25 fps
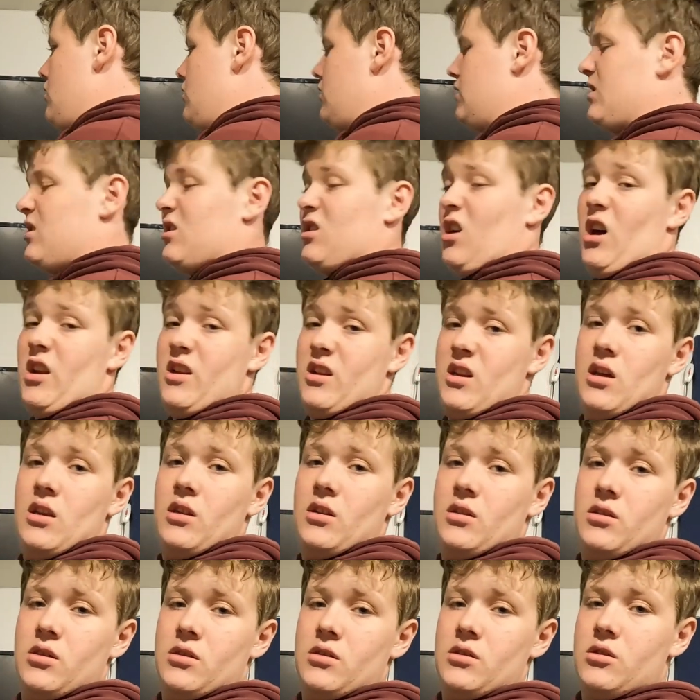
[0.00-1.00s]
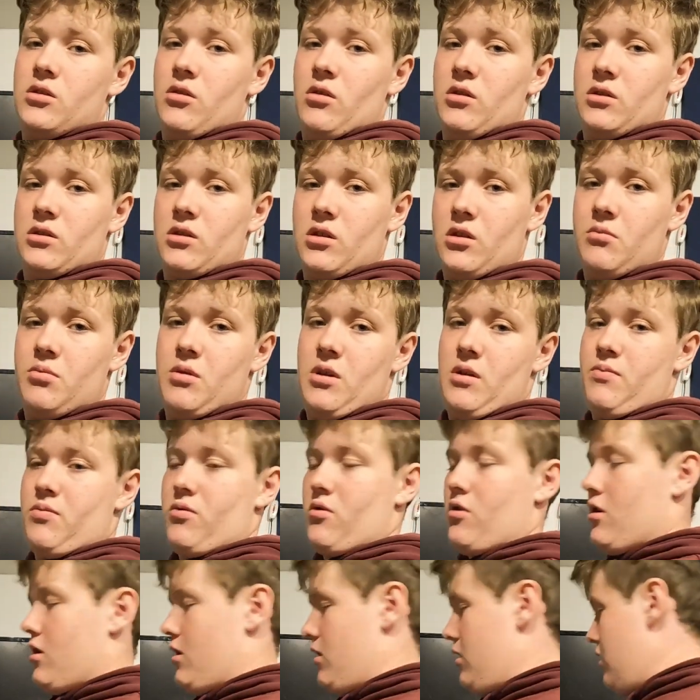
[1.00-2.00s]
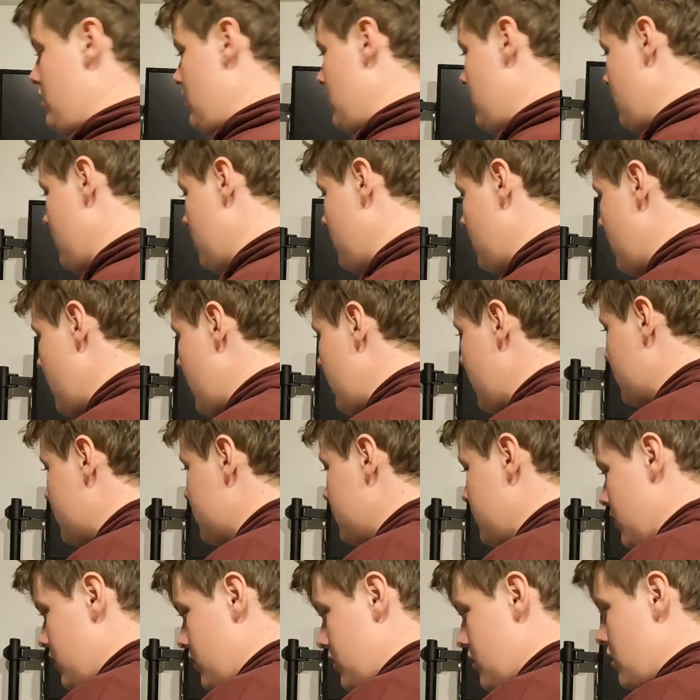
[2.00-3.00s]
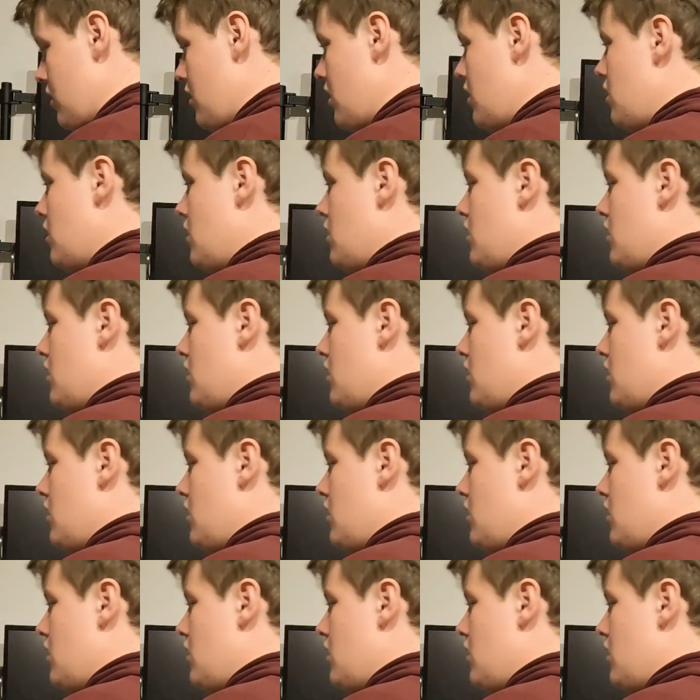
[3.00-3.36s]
This is unedited, so it's going to be pretty hectic.